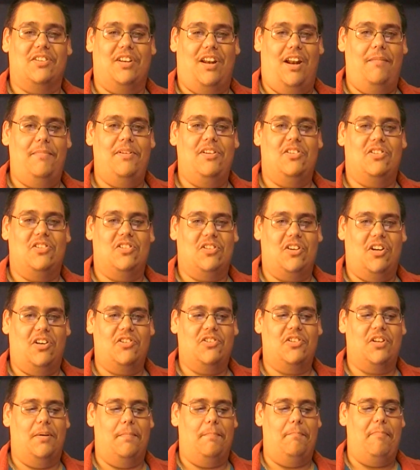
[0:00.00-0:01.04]
and I mean
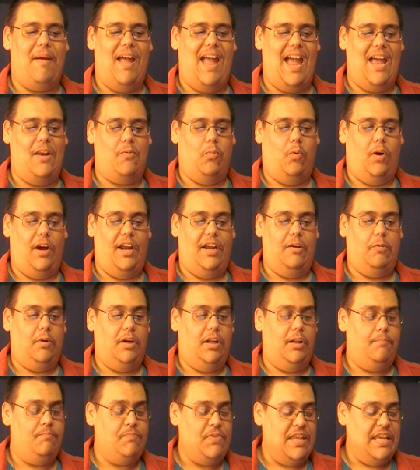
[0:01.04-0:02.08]
sucks in a bad way,
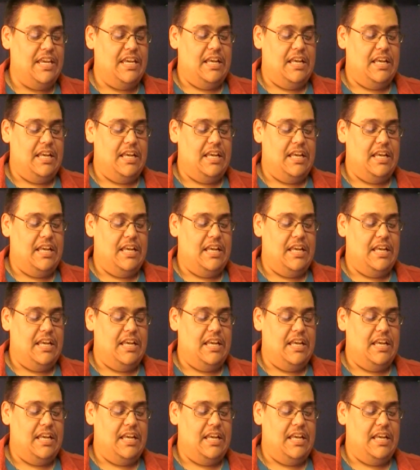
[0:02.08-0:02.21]
well,